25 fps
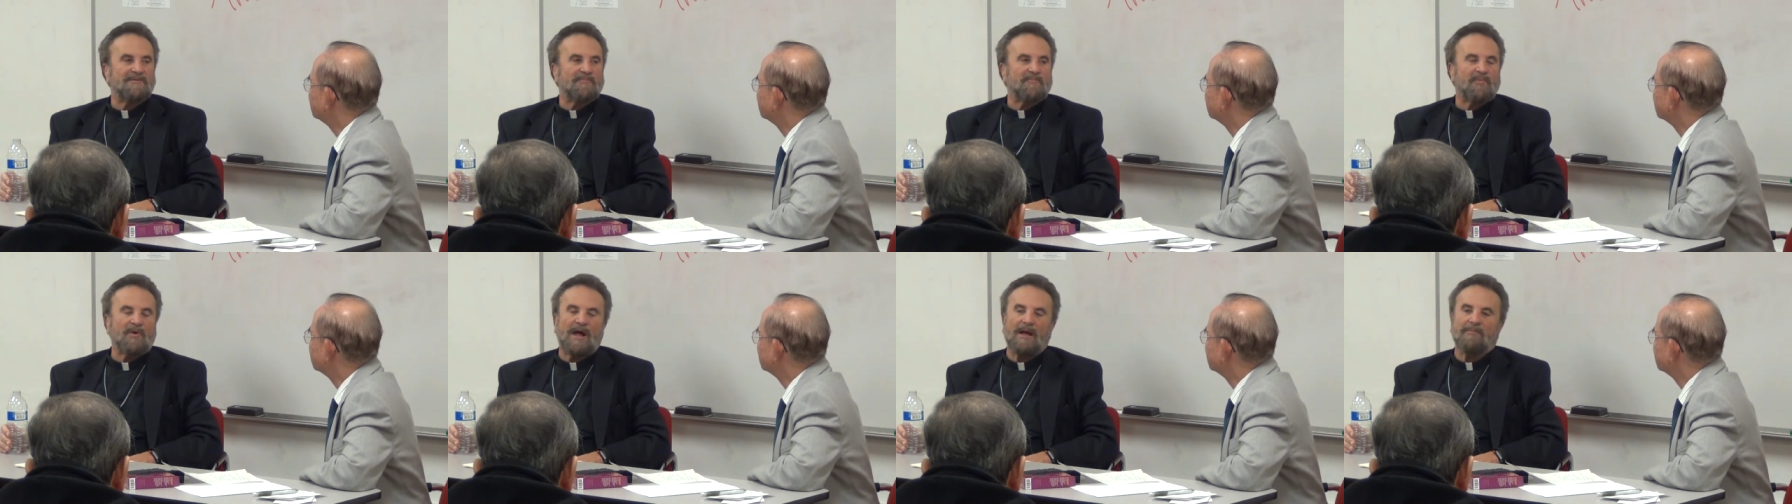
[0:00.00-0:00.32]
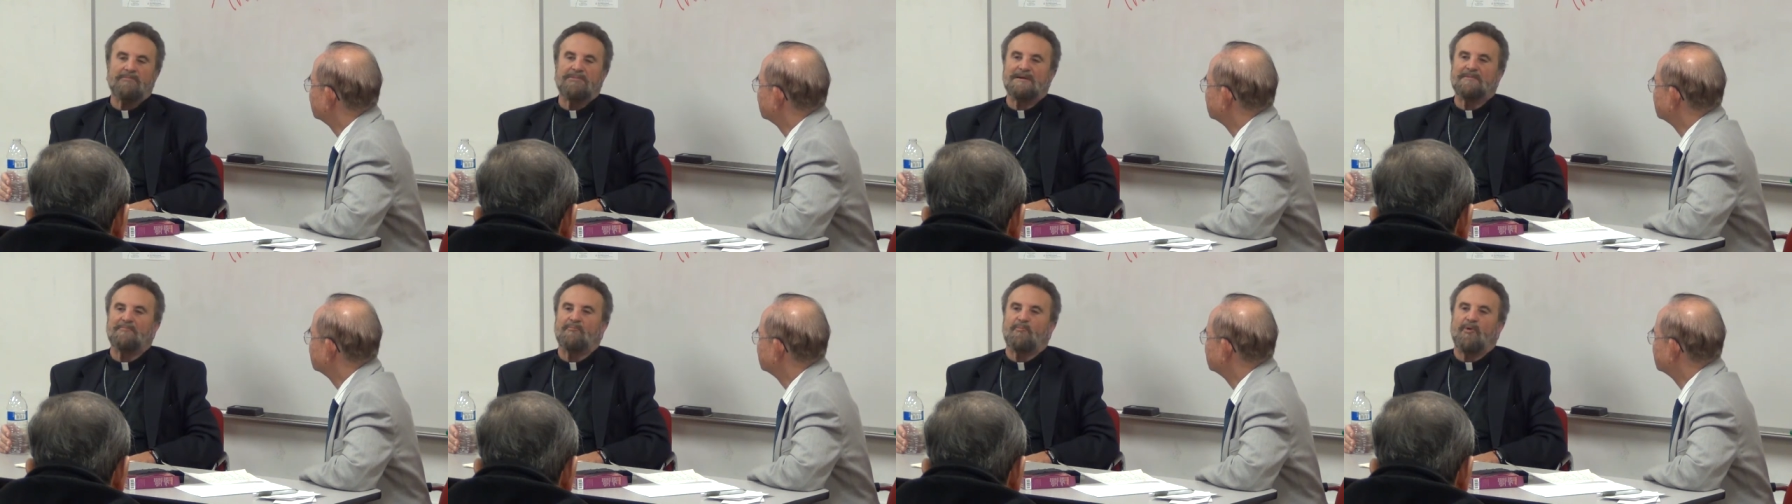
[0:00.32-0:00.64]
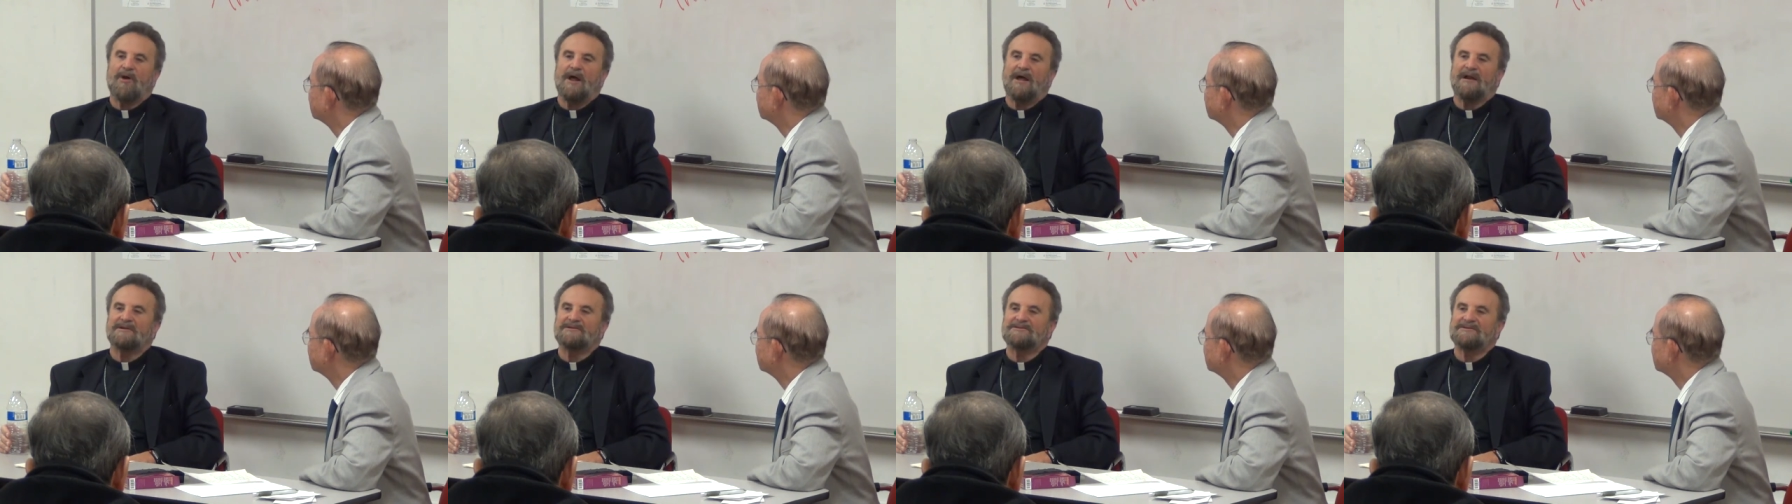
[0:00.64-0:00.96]
the problem in
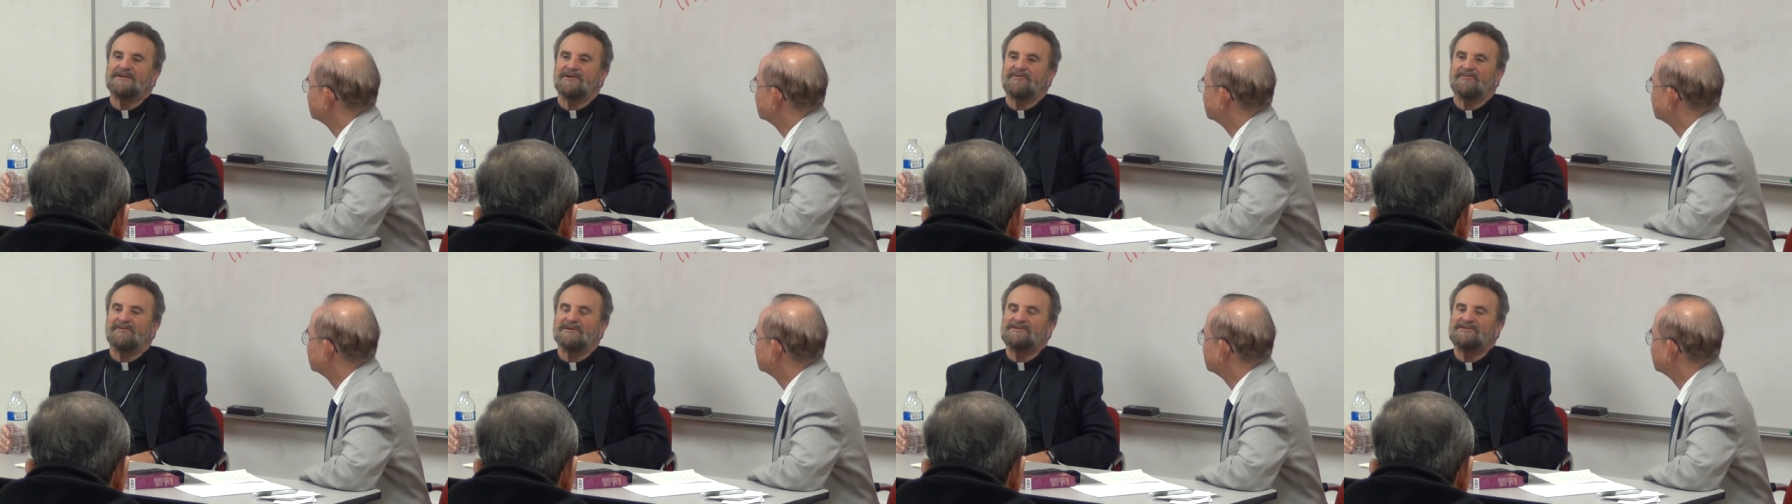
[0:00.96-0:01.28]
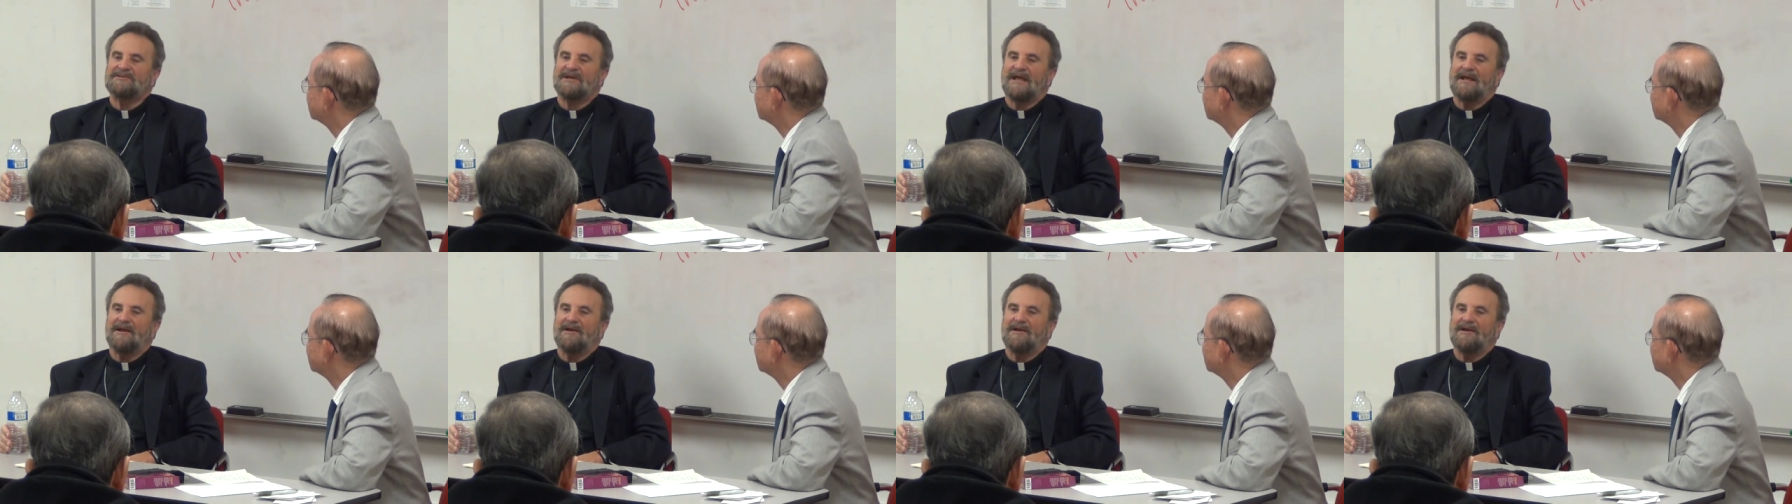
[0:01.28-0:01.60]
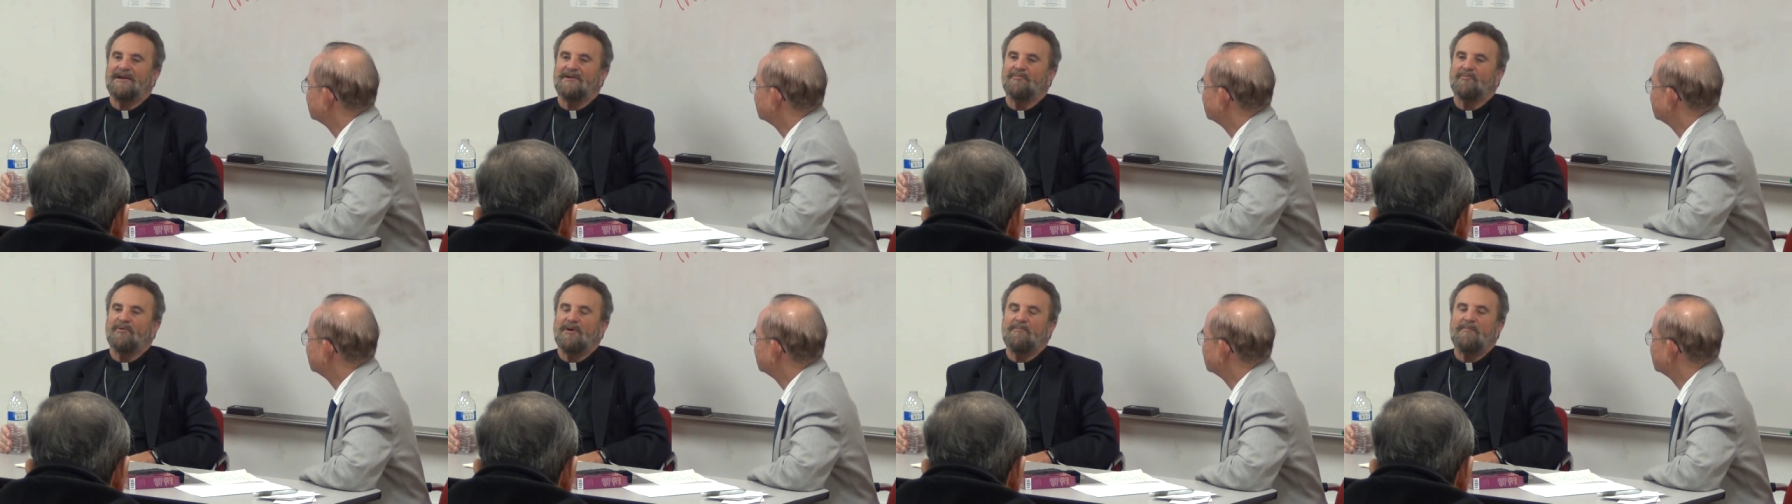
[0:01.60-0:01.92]
Protestant
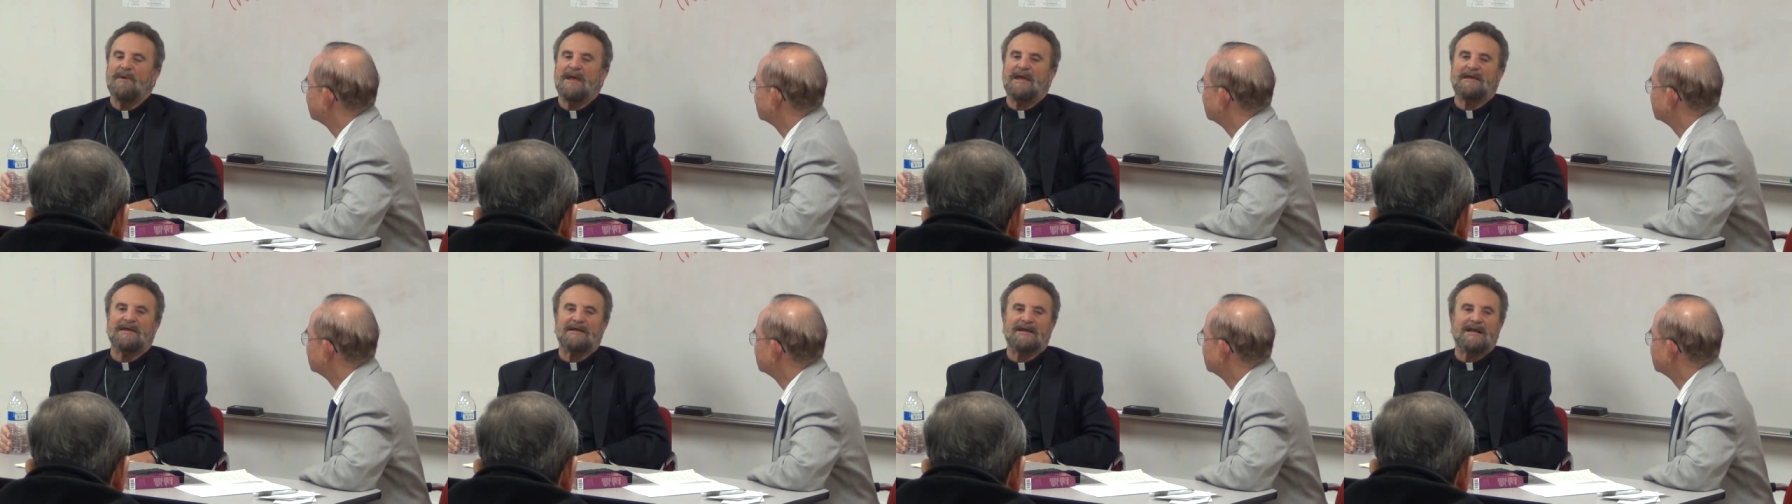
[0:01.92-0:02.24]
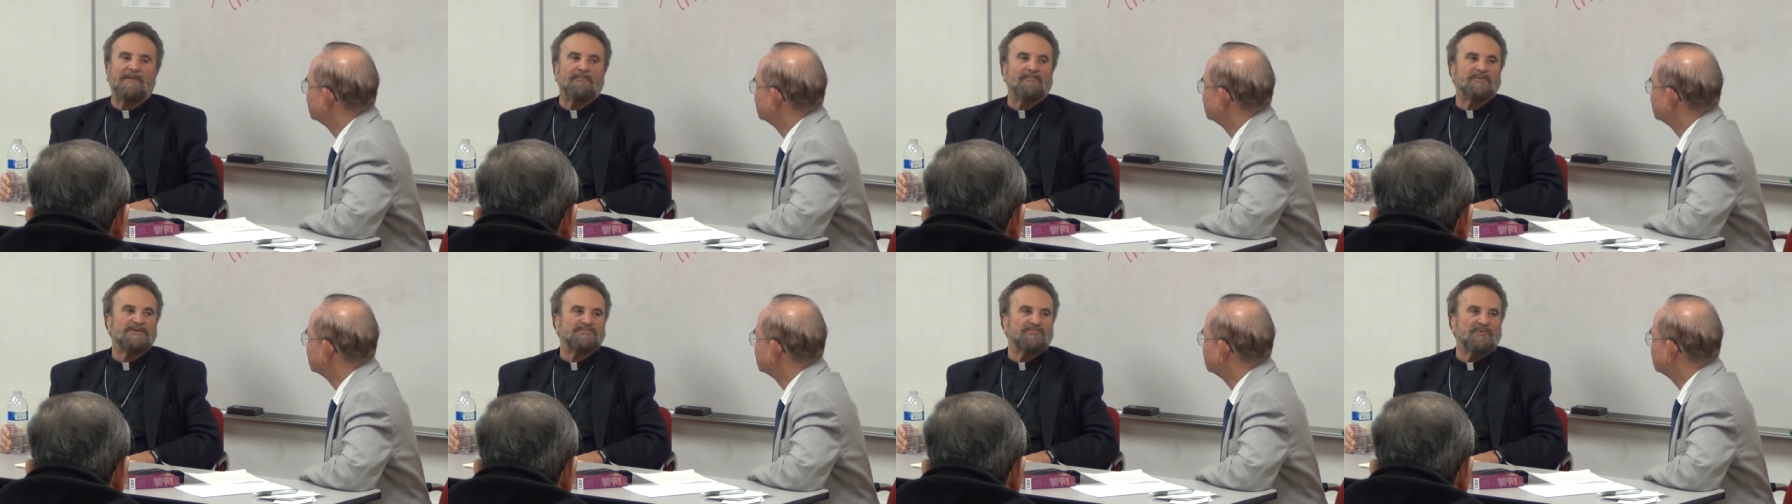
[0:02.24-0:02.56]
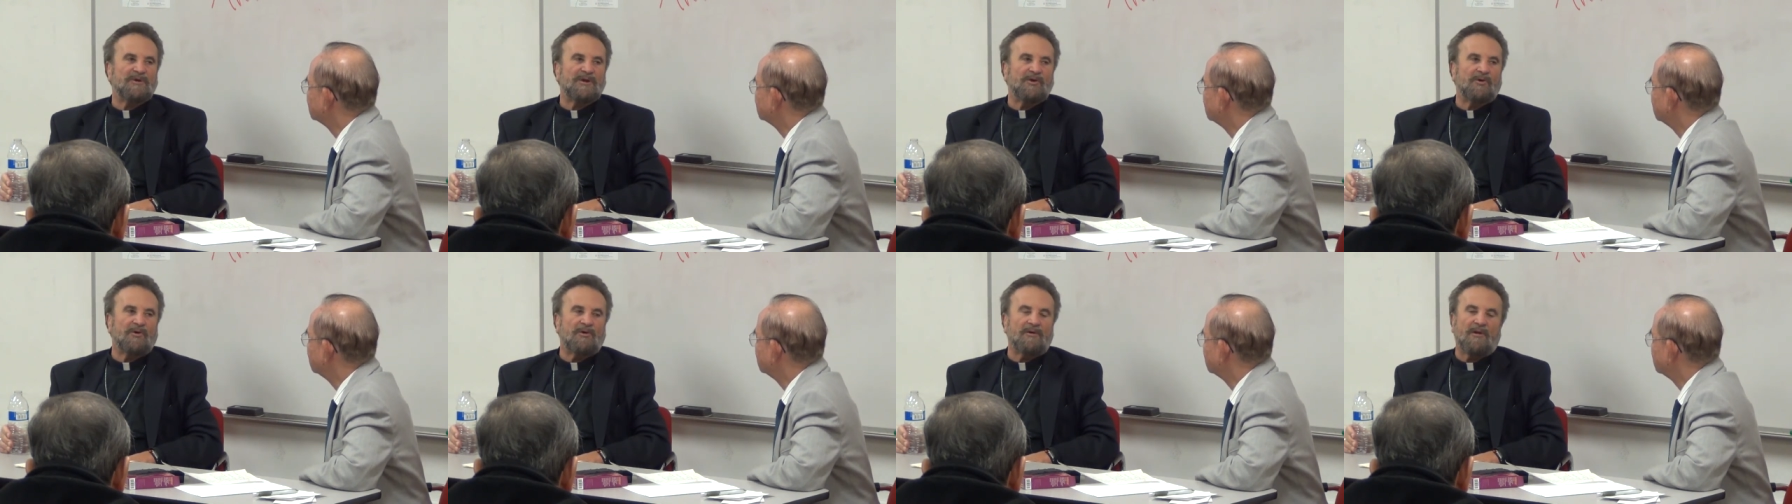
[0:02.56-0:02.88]
Christianity. We make it up as
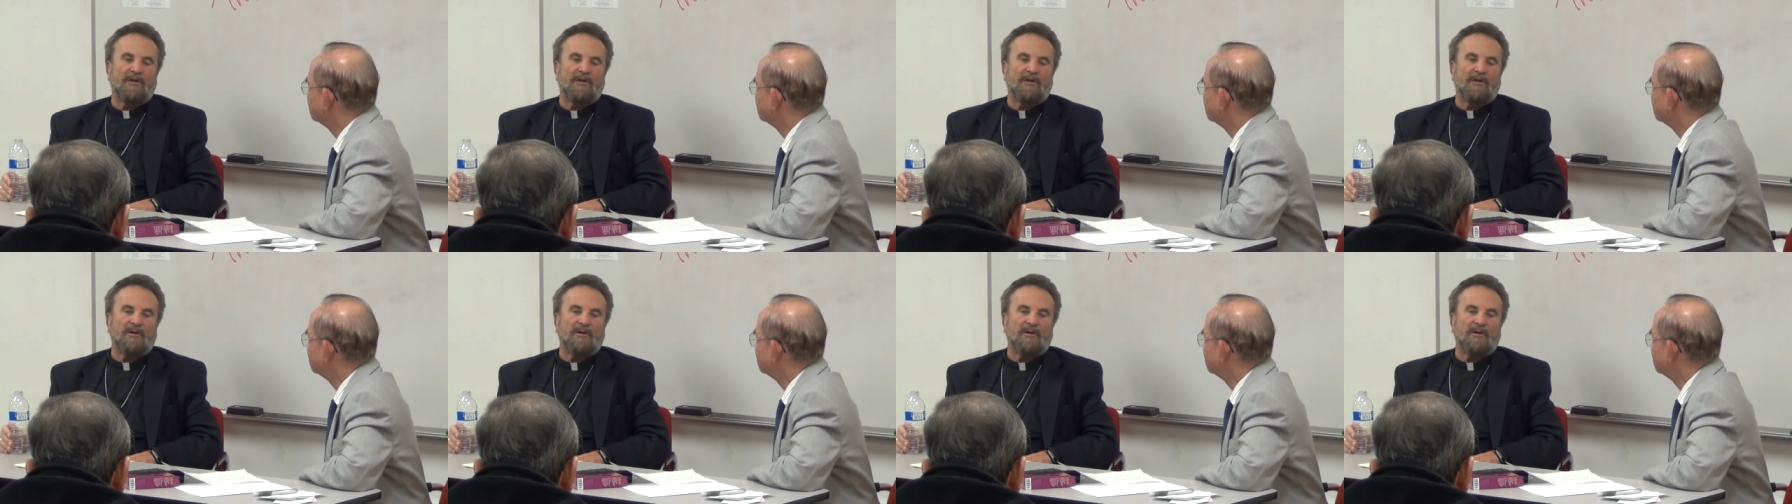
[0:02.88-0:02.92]
we go